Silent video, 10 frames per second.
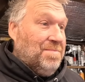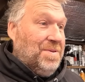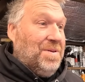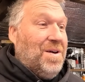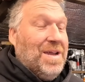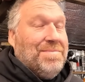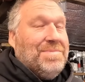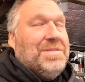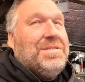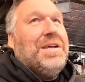But I
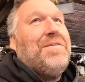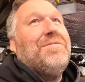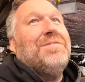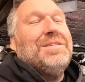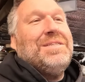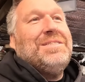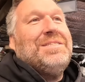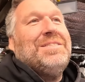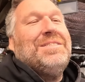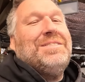am definitely
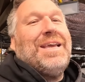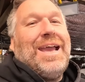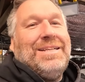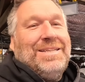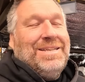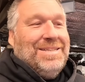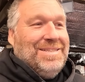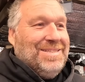set,